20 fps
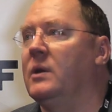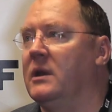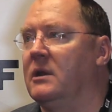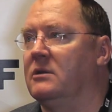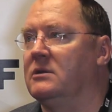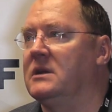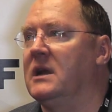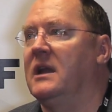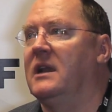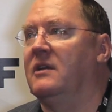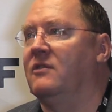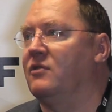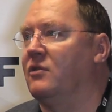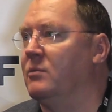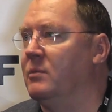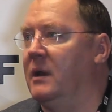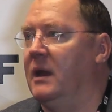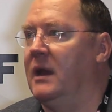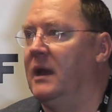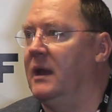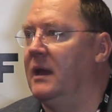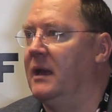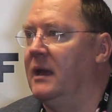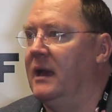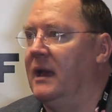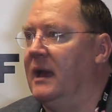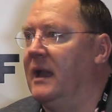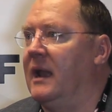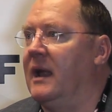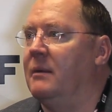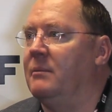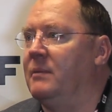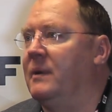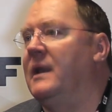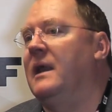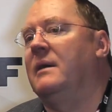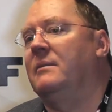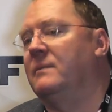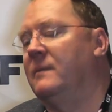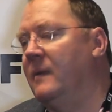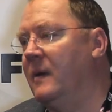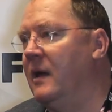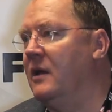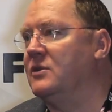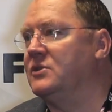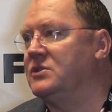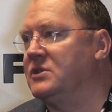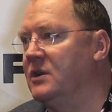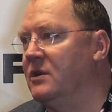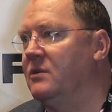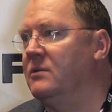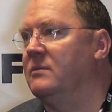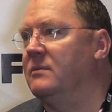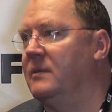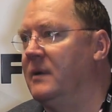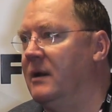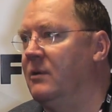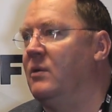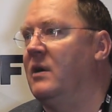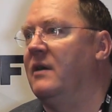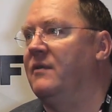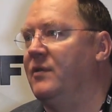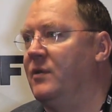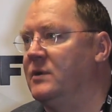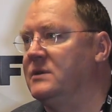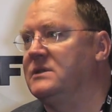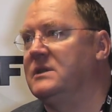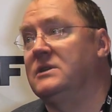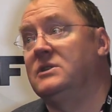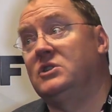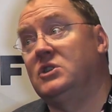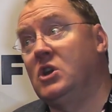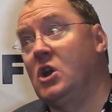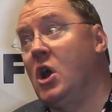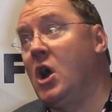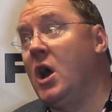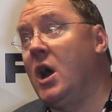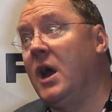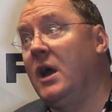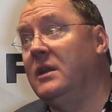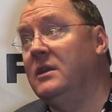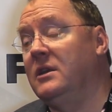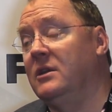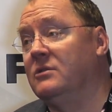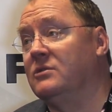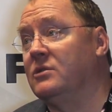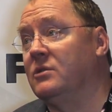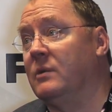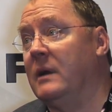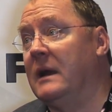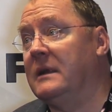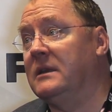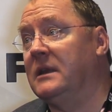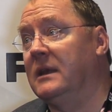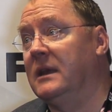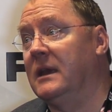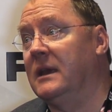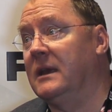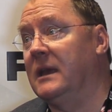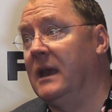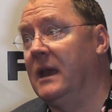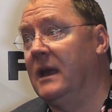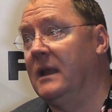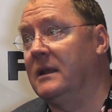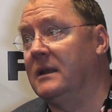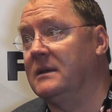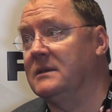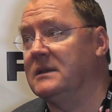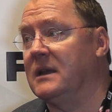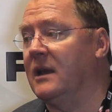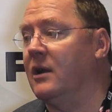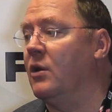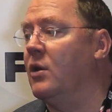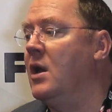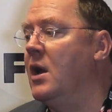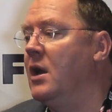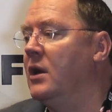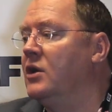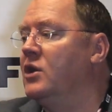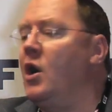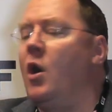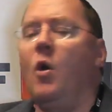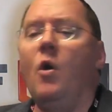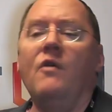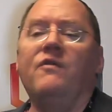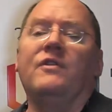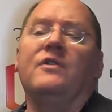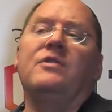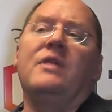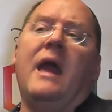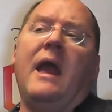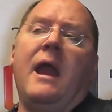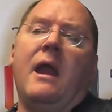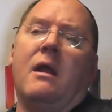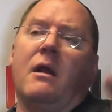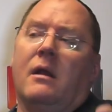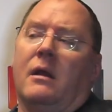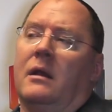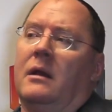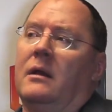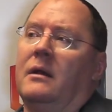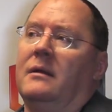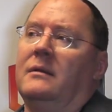entertaining for me. I, but I'm also, my wife always says, John, you're directing again. Because I go, go over there.